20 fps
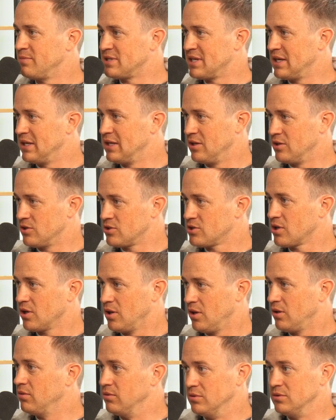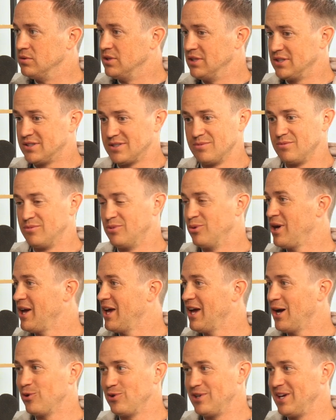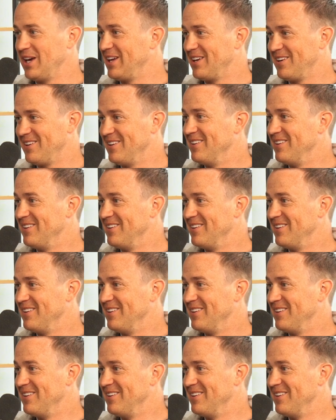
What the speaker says: 10 years ago, it's way outdated.